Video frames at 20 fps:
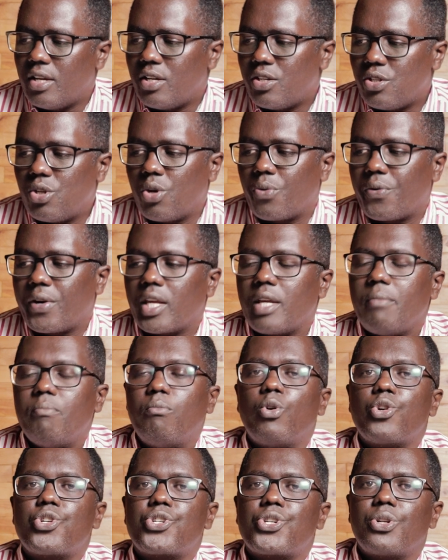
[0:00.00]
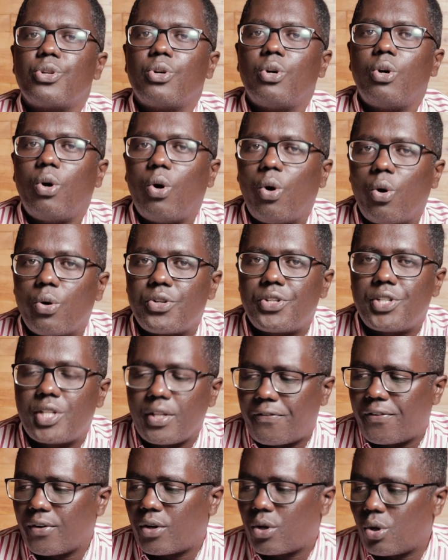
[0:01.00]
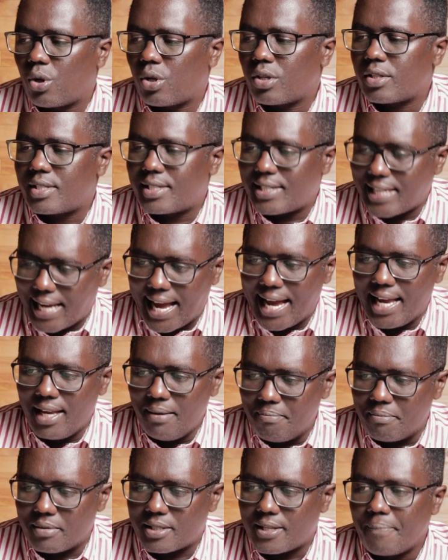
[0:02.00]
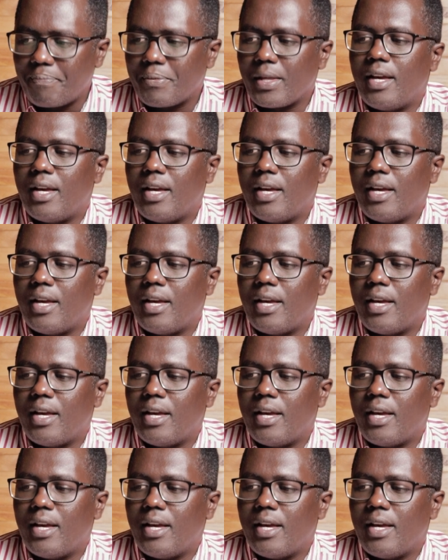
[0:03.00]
during emotional or difficult times.